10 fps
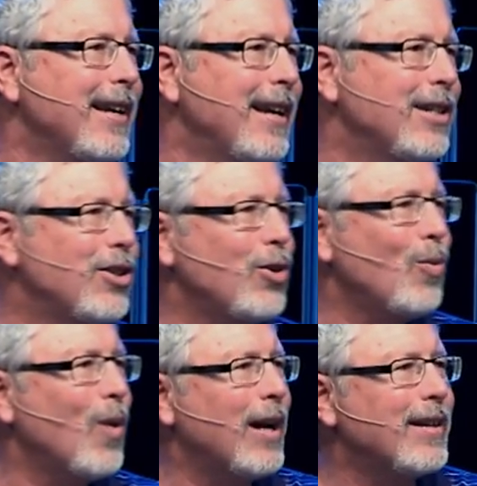into
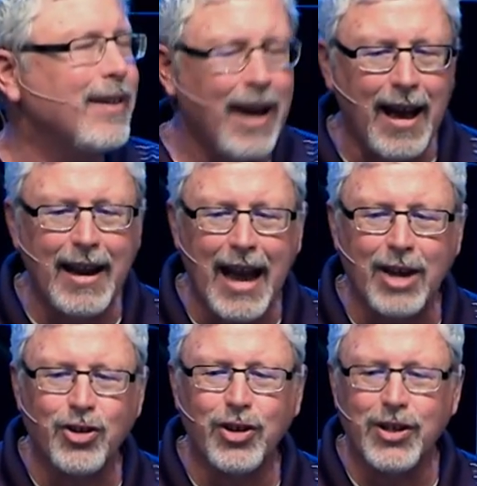what God
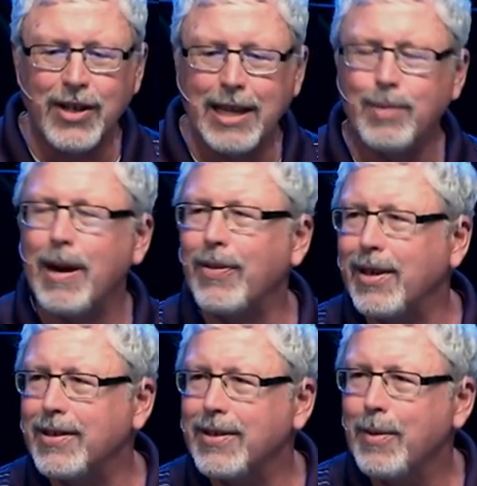actually says about
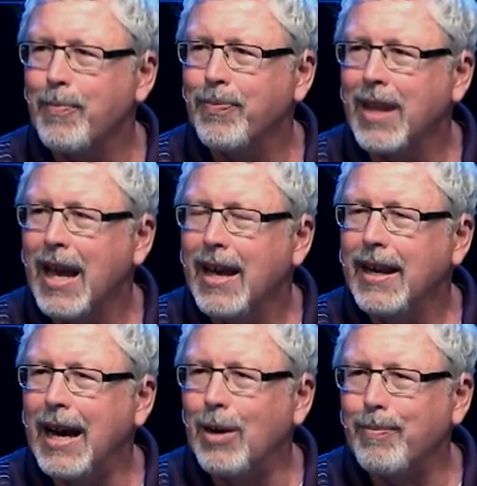this.
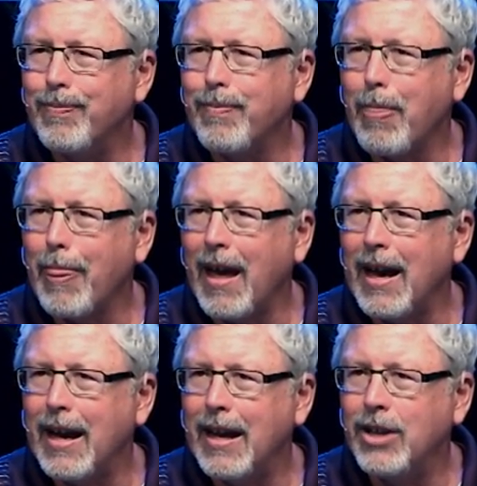Now,
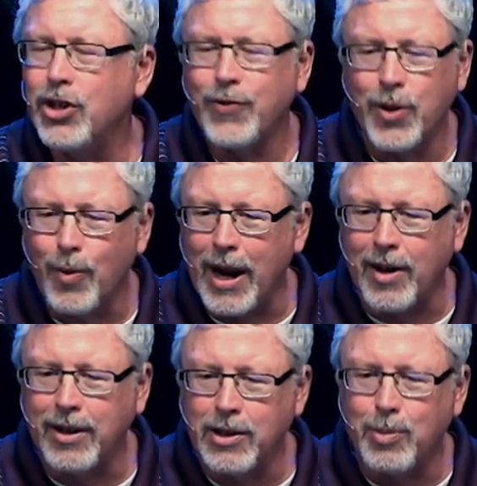uh, just for the record,
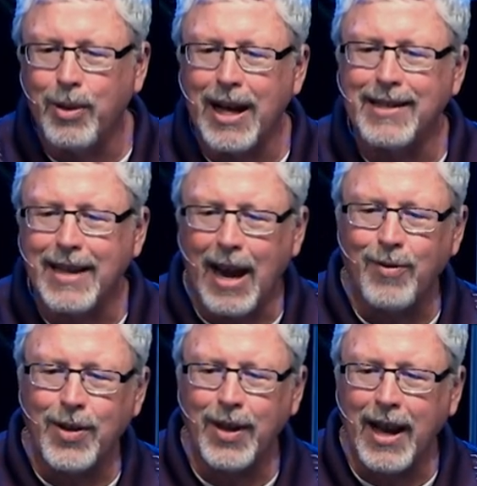and this applies to
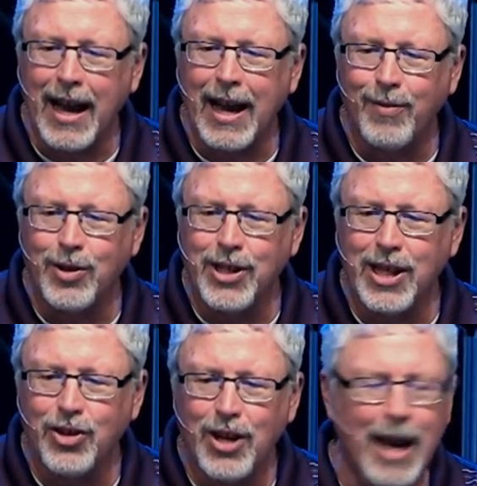everything I ever
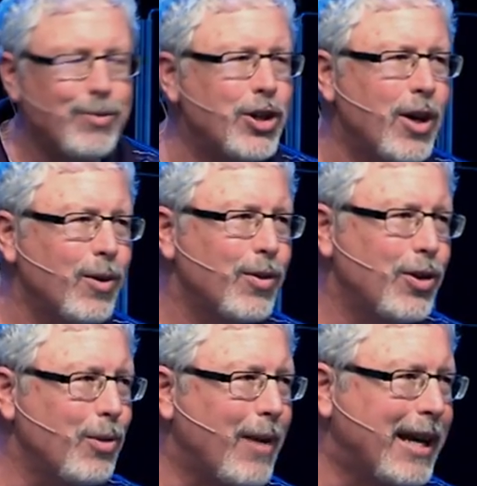teach, I'm sharing with
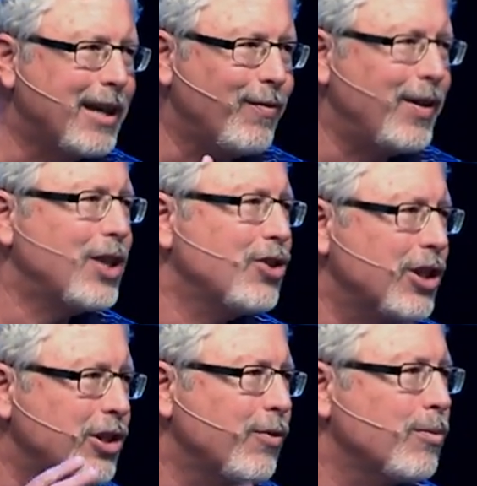you my
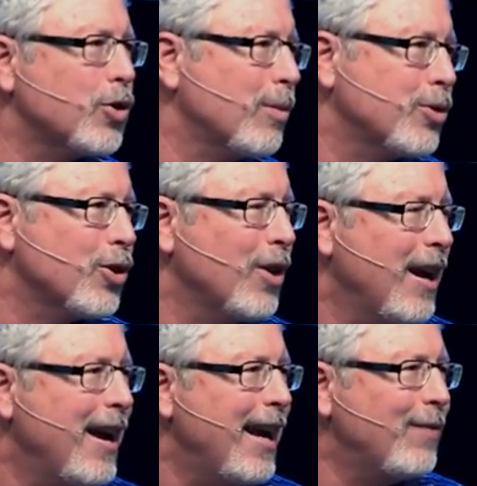convictions from Scripture.
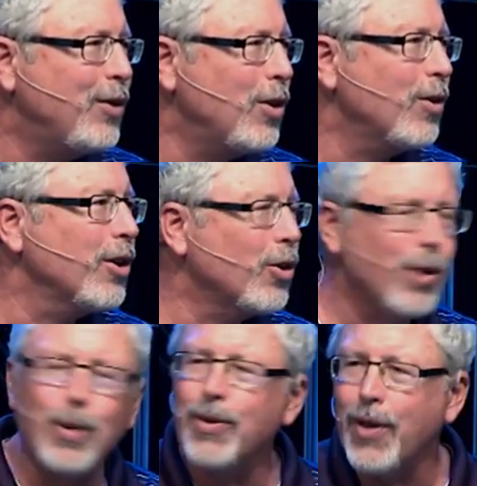If you don't
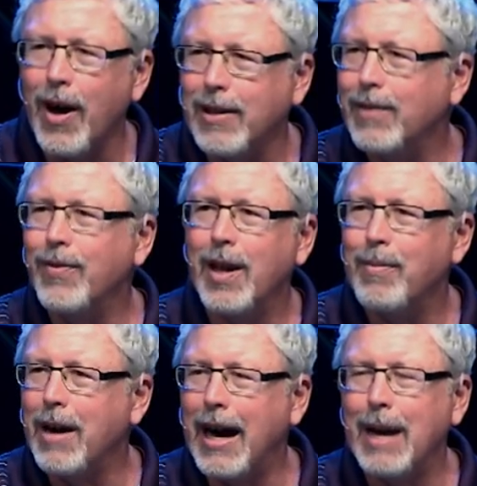agree with all of them,
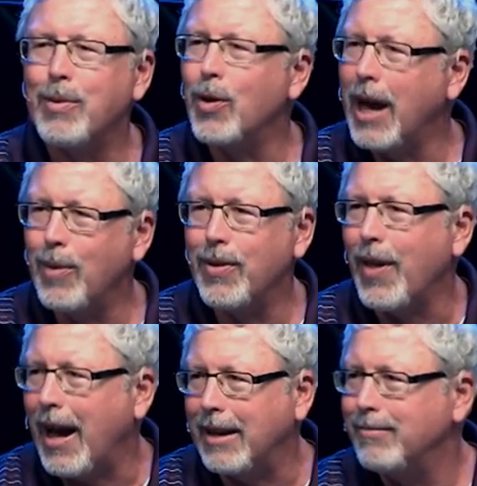I am okay with that.